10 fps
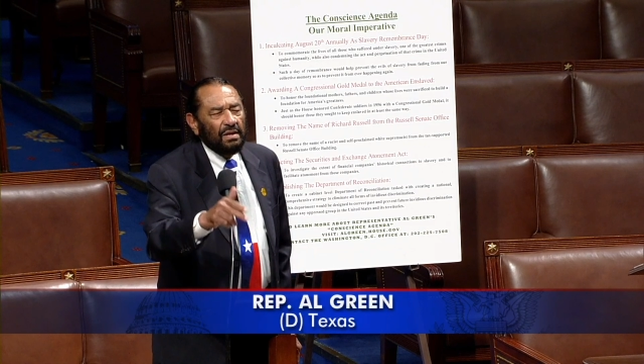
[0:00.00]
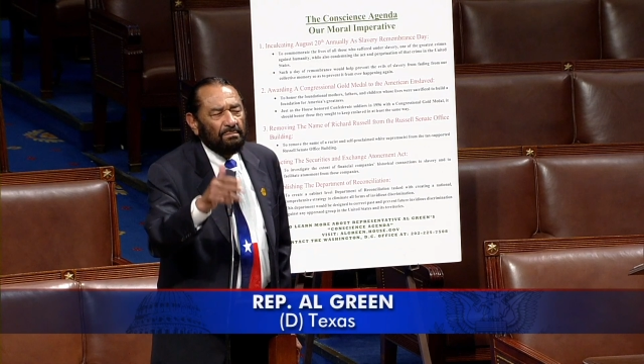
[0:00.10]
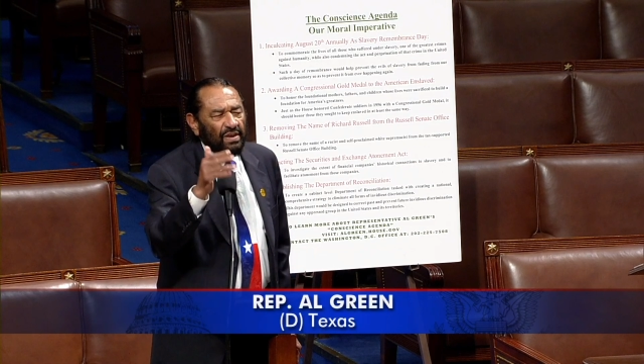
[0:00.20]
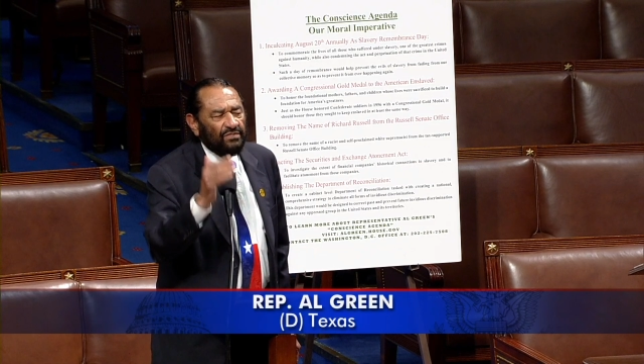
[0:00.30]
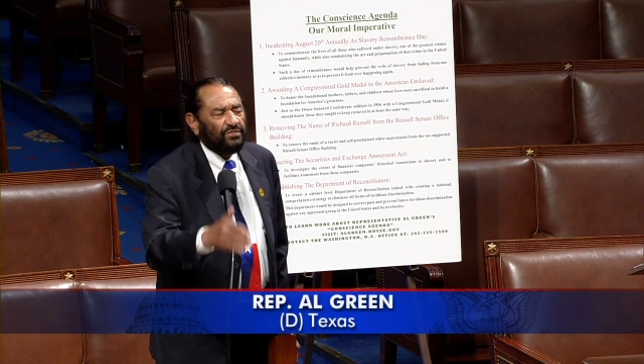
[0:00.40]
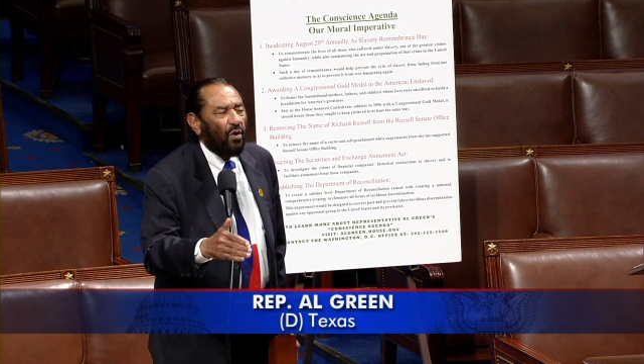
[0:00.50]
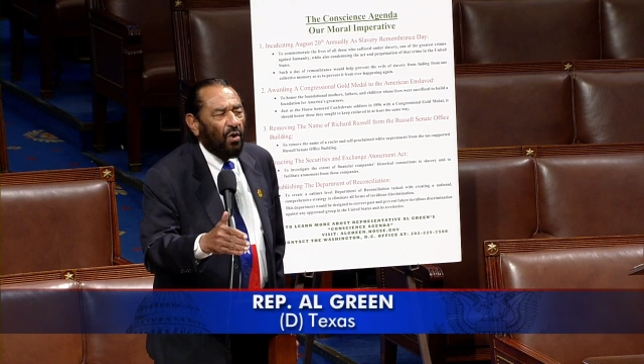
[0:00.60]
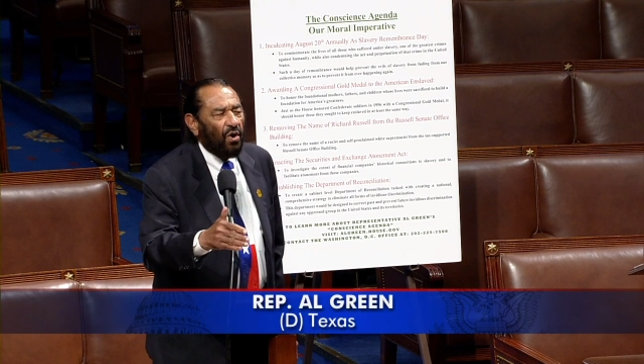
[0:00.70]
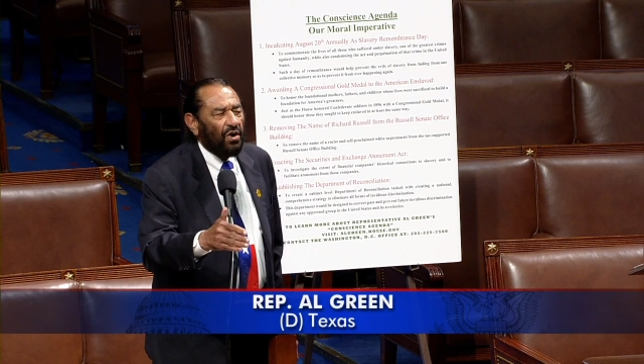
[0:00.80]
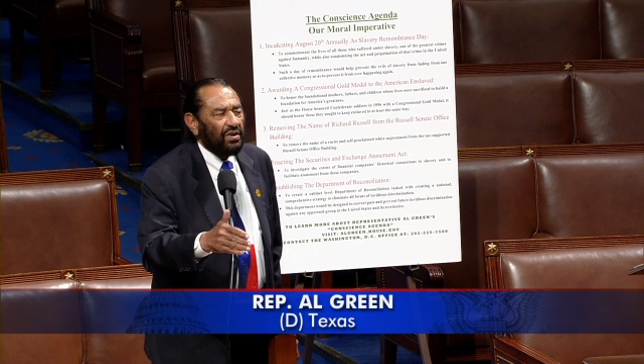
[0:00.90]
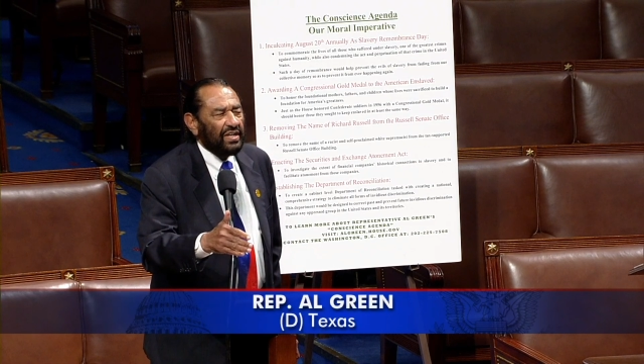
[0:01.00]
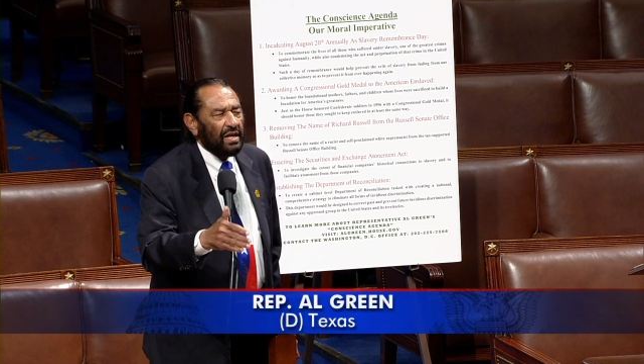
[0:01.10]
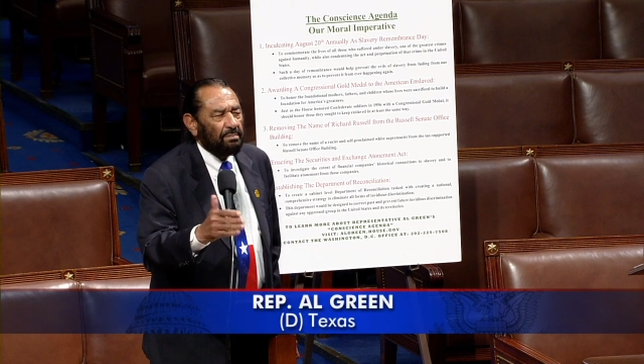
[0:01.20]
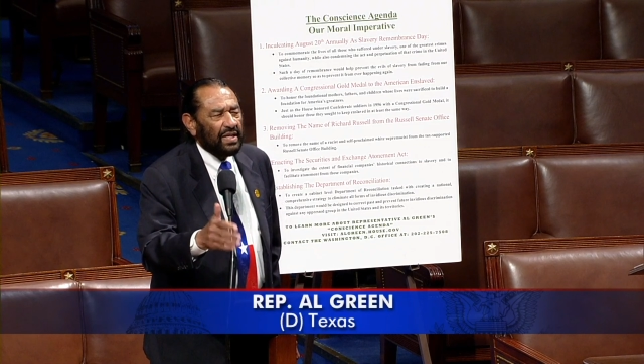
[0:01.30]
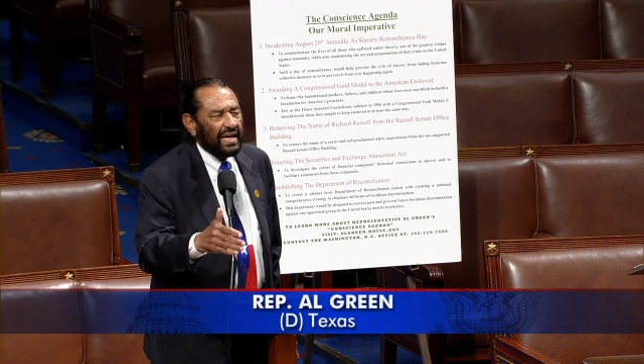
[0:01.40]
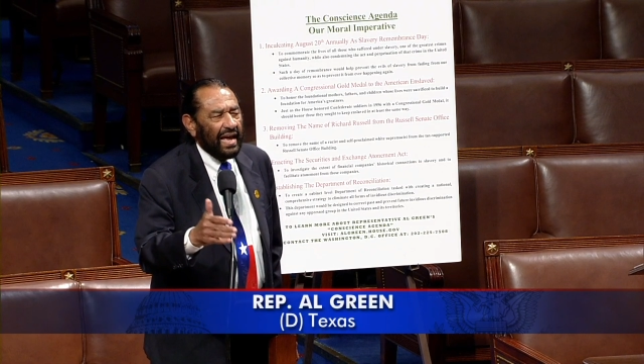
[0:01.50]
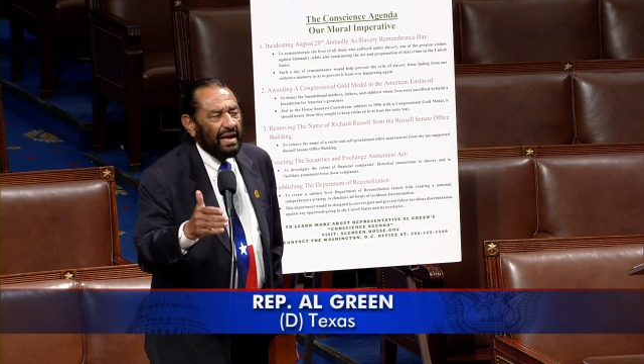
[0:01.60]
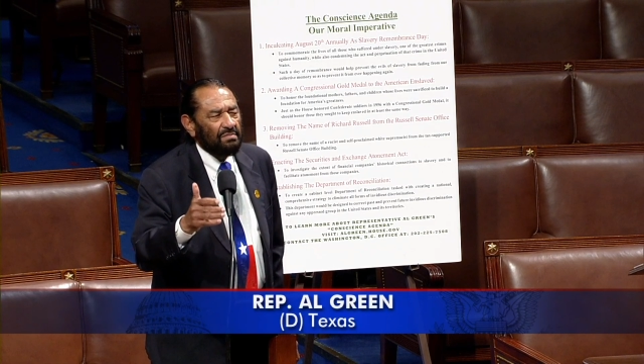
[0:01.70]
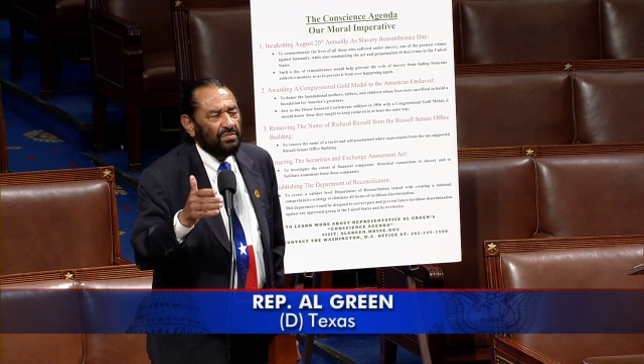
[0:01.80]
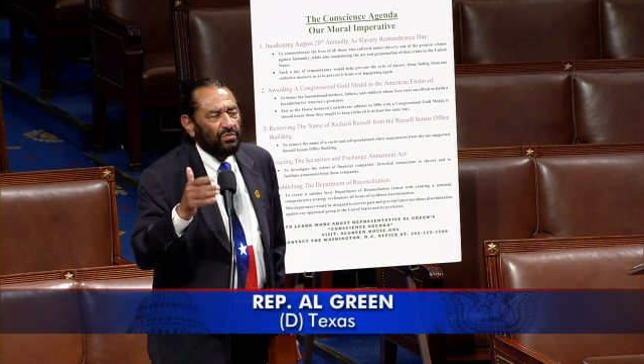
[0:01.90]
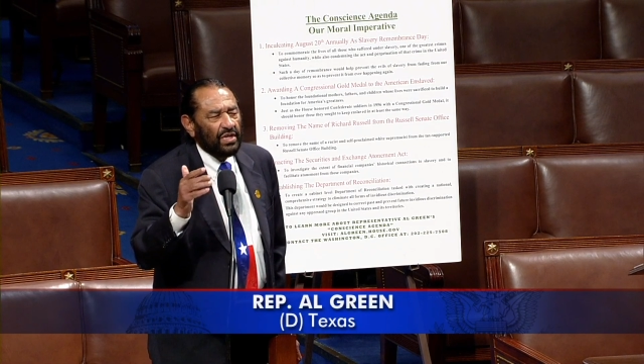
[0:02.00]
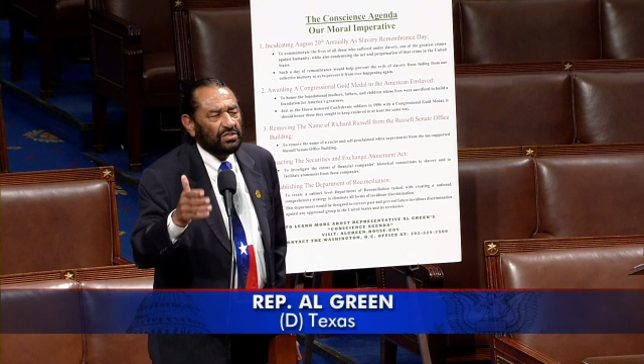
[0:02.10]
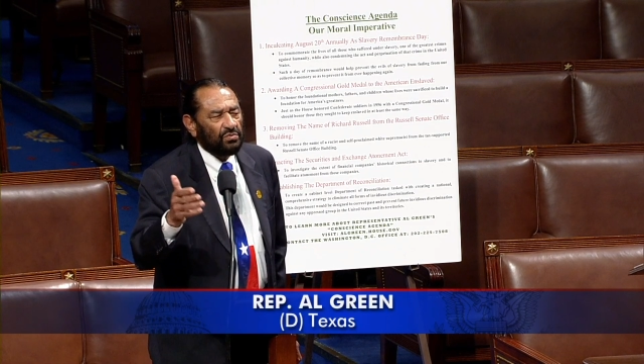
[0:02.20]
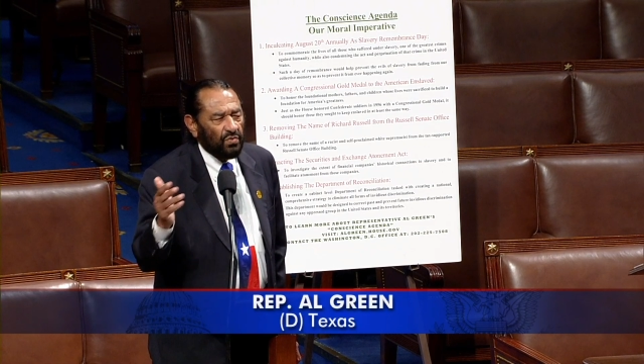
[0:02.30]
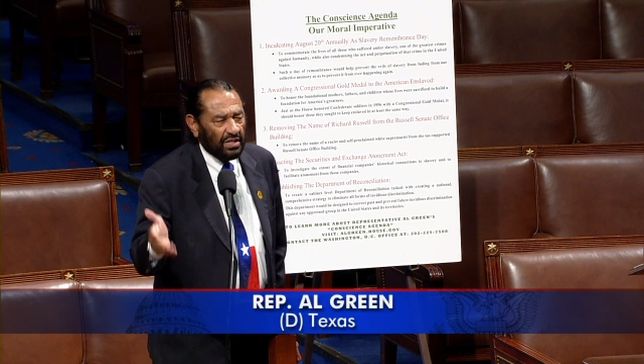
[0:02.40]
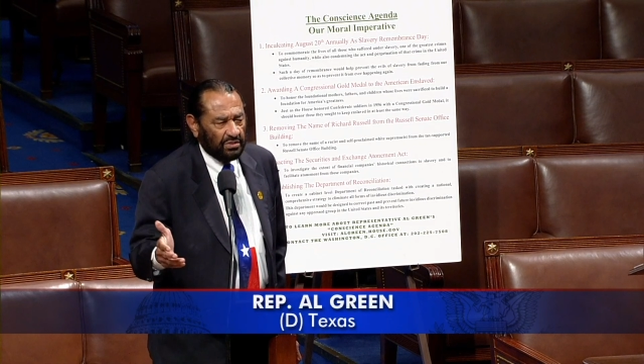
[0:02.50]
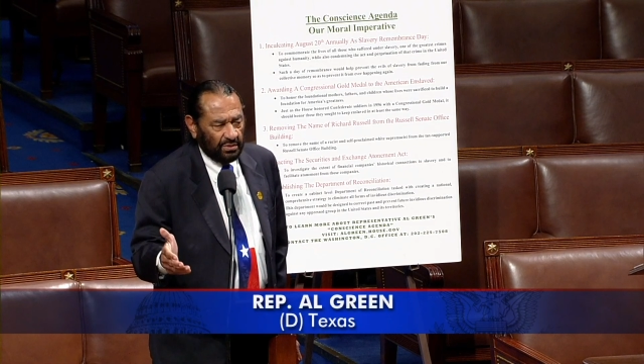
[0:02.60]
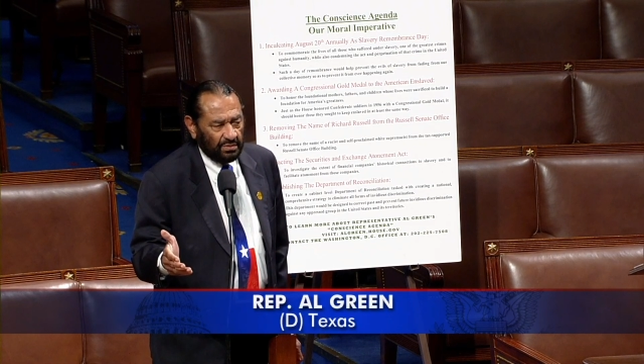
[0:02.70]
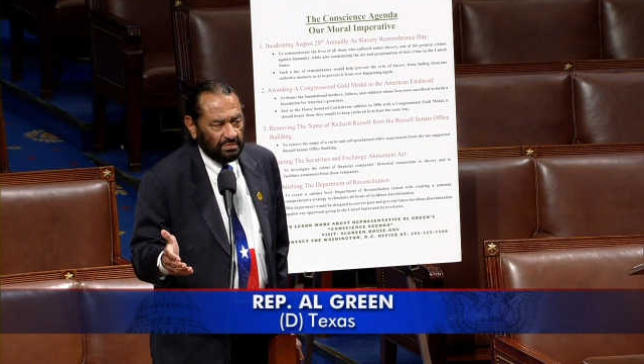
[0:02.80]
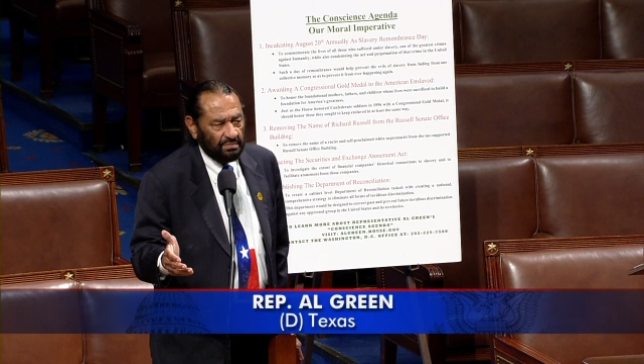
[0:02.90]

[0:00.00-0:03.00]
before it became Richard Russell.